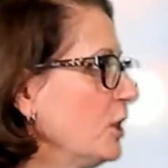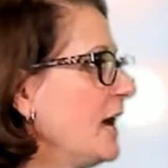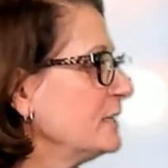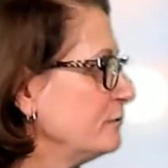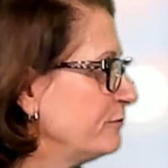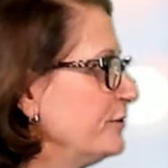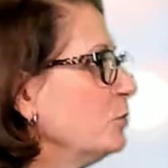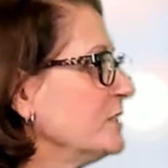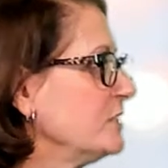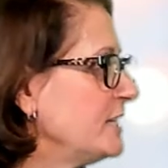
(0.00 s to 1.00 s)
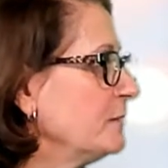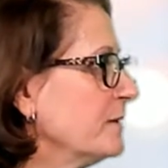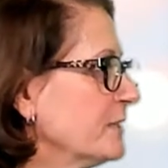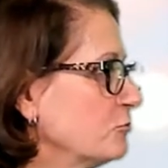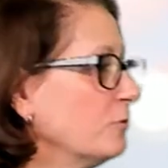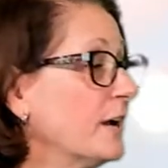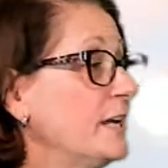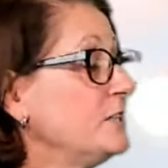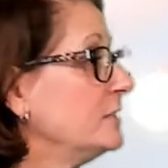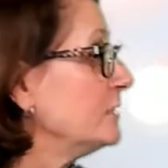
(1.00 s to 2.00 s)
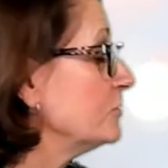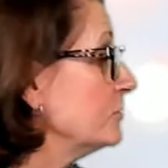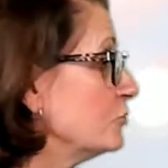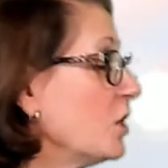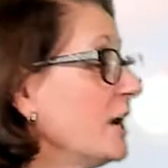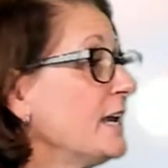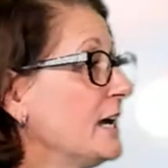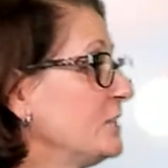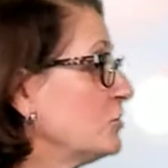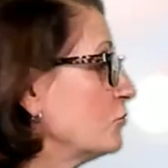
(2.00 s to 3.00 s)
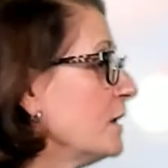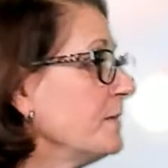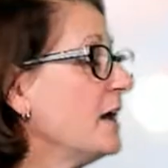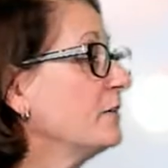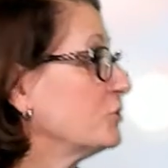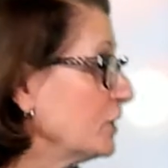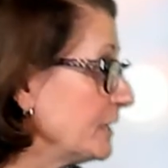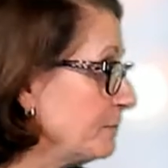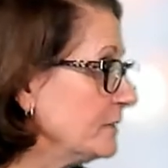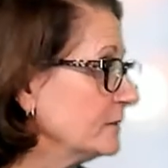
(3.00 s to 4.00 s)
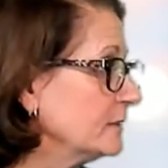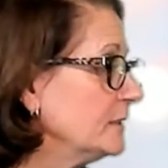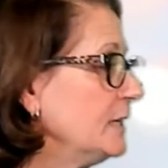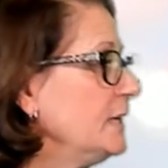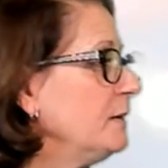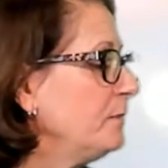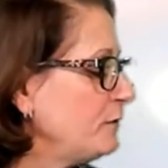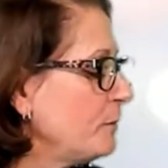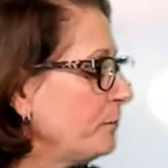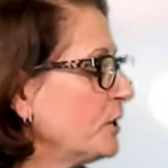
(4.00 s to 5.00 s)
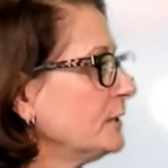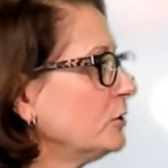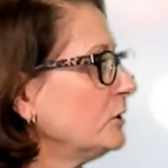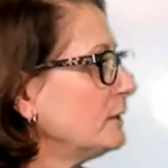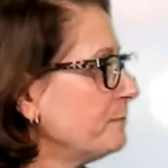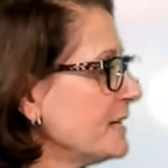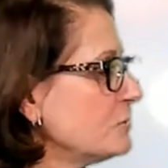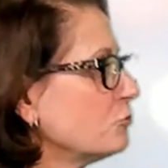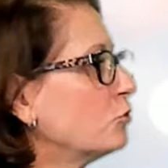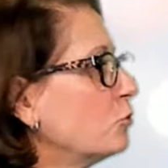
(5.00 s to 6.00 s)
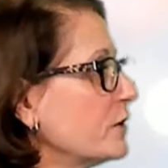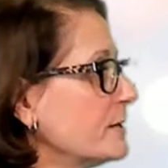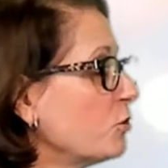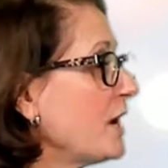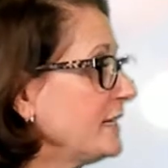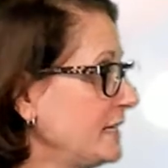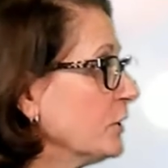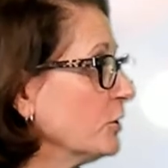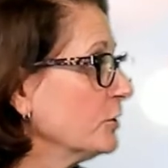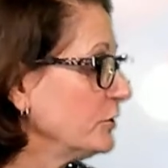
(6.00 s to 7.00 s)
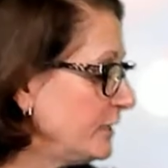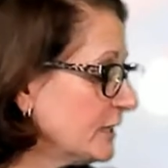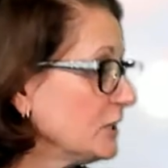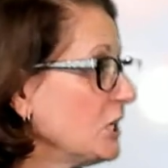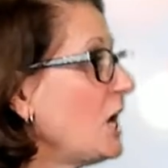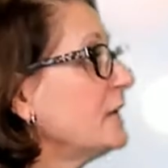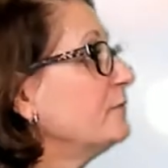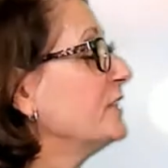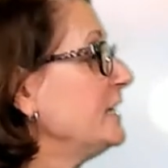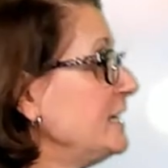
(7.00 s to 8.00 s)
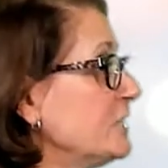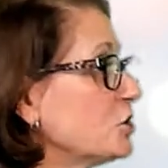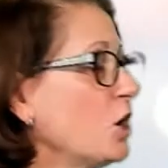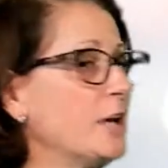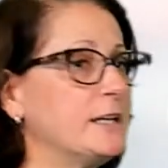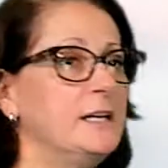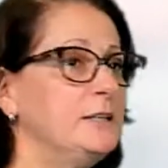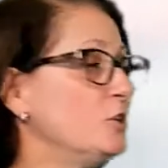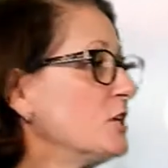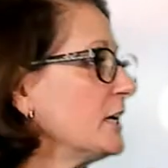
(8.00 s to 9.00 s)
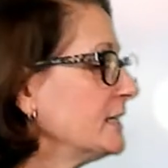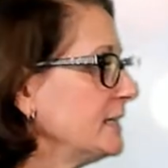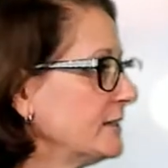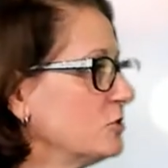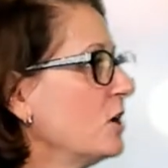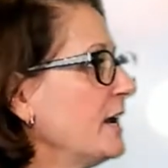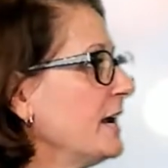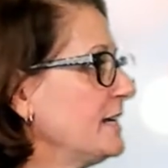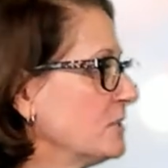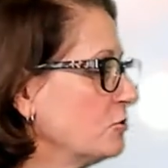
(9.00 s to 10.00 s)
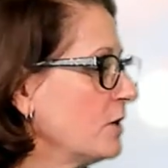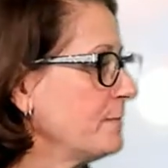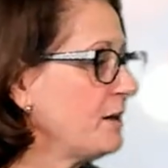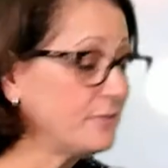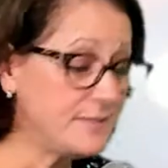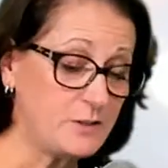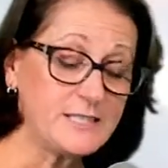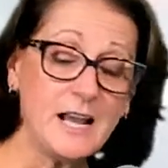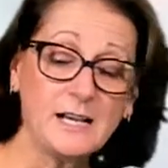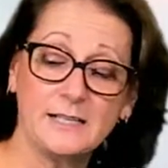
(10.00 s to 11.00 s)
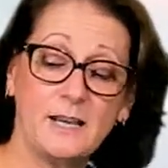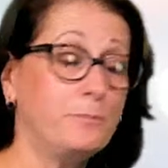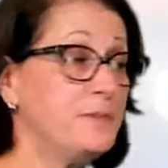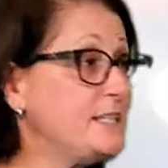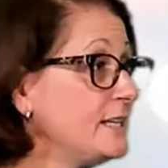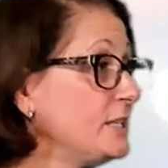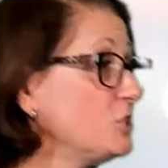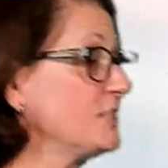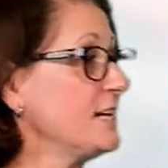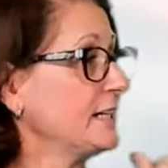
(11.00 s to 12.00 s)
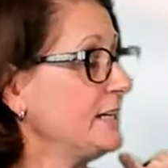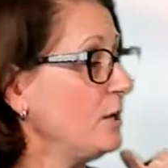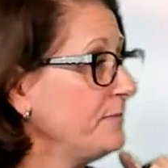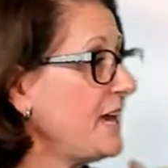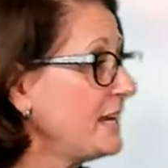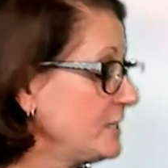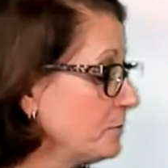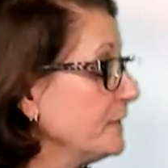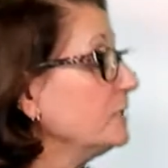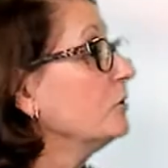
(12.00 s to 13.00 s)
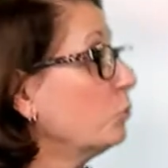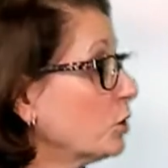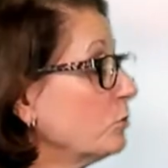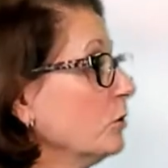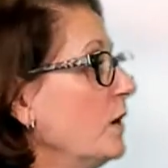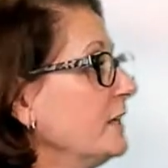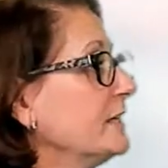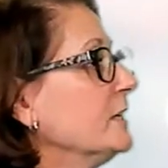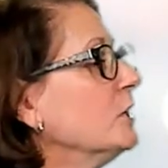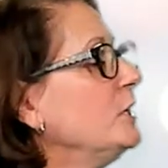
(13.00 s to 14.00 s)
How do you feel when you take Benadryl, right? You get dry eyes, dry mouth, sleepy. But if you put a little Benadryl cream right here, you get a lot of the itch gone. You're not going to get the dry eyes, the dry mouth. Now, it's not going to help this itch. It's not going to help that itch, but it'll work real well here.